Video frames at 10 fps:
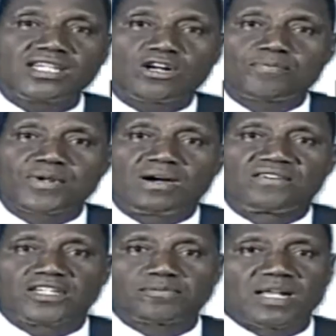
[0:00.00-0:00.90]
Corporate
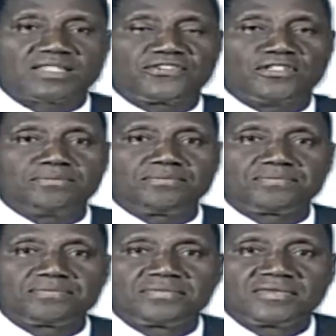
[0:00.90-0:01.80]
Governance Platform.
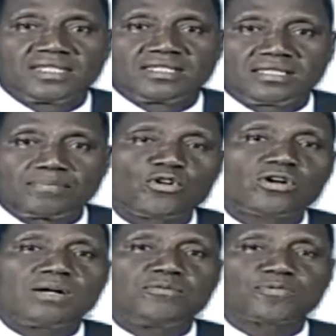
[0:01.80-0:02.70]
The
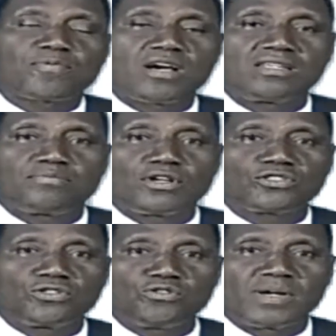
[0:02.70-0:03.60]
program is proudly brought
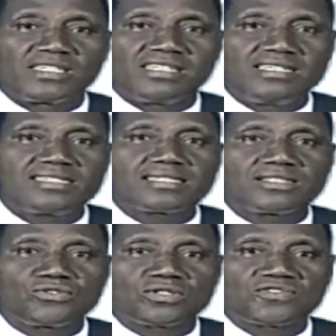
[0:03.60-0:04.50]
to you by the
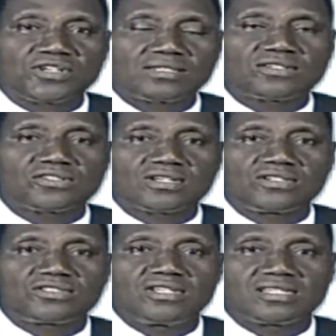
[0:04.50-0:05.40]
Institute of Chartered
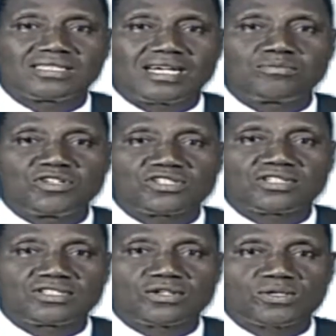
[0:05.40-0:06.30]
Secretaries and
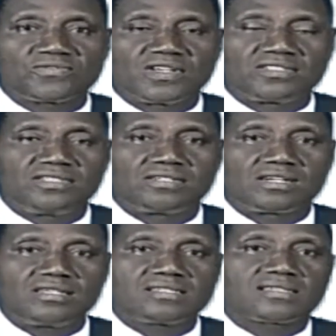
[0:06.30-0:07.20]
Administrators of Nigeria,
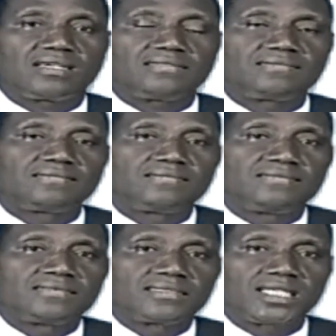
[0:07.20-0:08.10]
ICSAN,
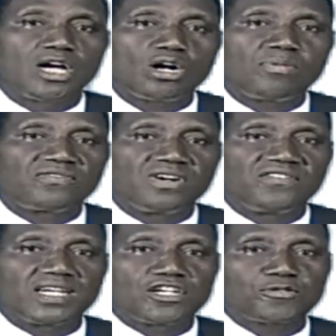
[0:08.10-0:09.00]
the hub of
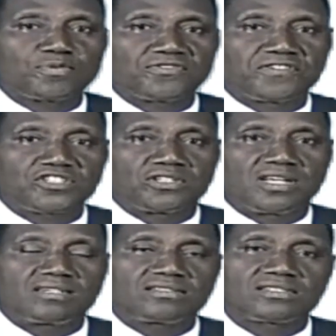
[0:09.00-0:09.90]
governance
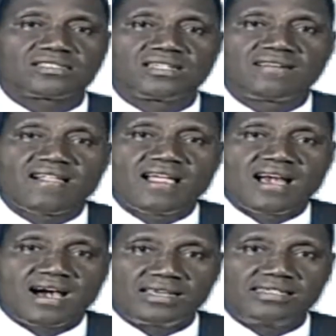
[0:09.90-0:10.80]
professionals.
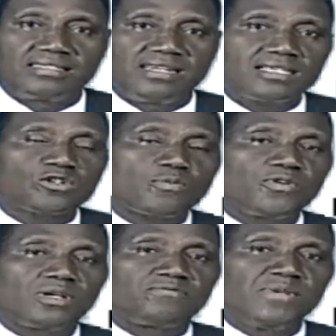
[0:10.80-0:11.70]
And in the next
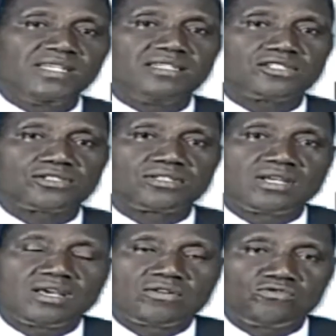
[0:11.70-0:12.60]
couple of minutes,
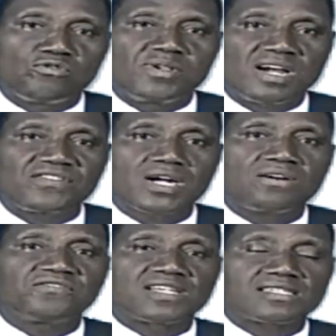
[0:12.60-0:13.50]
we'll be having
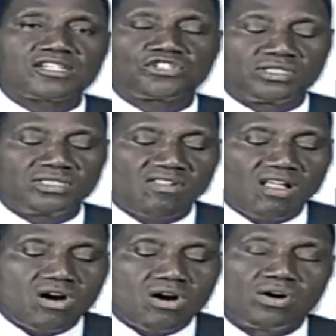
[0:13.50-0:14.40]
conversation
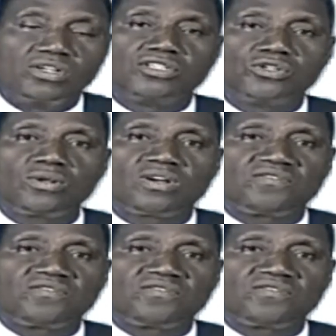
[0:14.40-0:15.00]
on the role of